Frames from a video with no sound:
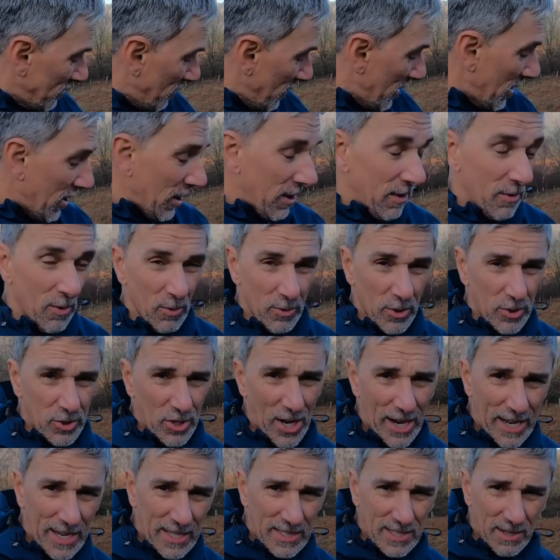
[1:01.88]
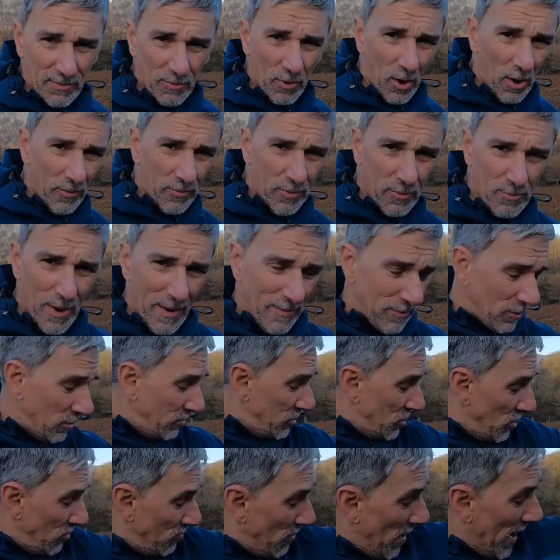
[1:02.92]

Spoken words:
with the other jackets I've got from Revolution